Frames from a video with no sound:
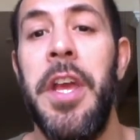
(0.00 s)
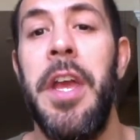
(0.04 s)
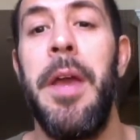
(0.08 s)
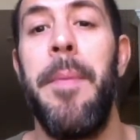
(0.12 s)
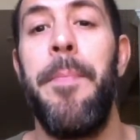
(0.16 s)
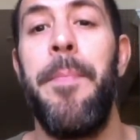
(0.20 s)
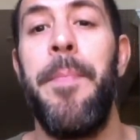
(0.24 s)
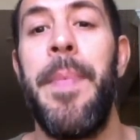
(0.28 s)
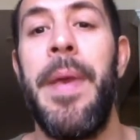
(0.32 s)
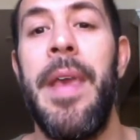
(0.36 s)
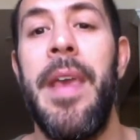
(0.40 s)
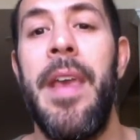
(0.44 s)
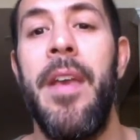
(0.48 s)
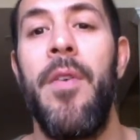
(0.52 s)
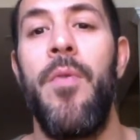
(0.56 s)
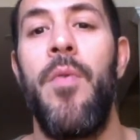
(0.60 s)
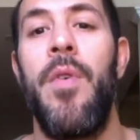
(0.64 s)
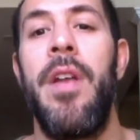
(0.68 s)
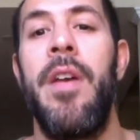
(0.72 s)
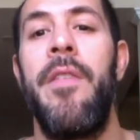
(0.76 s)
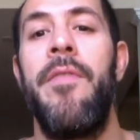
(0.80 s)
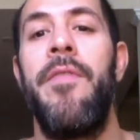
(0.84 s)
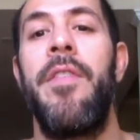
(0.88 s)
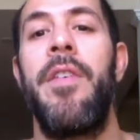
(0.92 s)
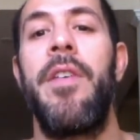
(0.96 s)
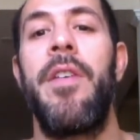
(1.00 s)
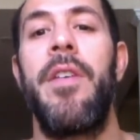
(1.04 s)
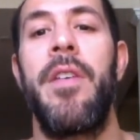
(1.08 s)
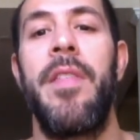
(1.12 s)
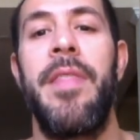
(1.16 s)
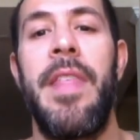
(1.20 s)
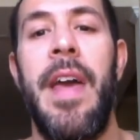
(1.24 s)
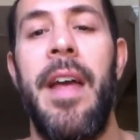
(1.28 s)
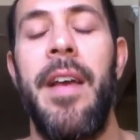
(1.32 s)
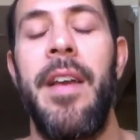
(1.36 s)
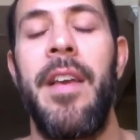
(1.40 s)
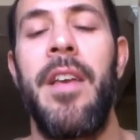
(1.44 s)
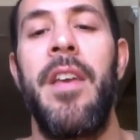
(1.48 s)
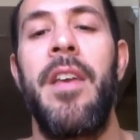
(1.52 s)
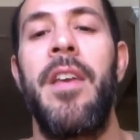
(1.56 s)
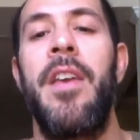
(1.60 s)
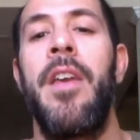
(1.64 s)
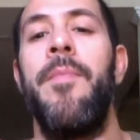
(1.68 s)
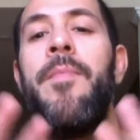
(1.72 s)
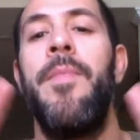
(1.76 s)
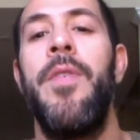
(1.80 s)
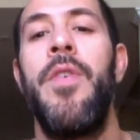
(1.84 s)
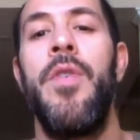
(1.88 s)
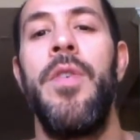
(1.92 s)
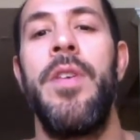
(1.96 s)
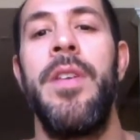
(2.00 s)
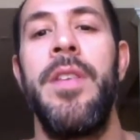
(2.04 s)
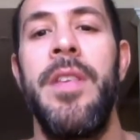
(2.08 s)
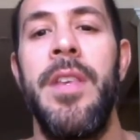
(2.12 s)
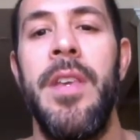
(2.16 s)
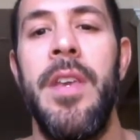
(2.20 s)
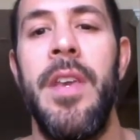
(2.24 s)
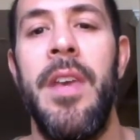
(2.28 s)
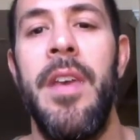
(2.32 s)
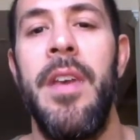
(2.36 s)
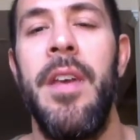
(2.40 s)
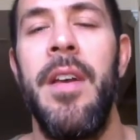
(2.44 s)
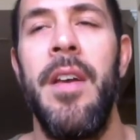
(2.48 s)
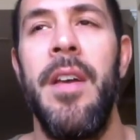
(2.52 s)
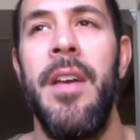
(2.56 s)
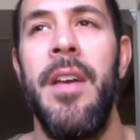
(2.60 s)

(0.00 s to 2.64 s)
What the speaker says: hippie, whatever, that community,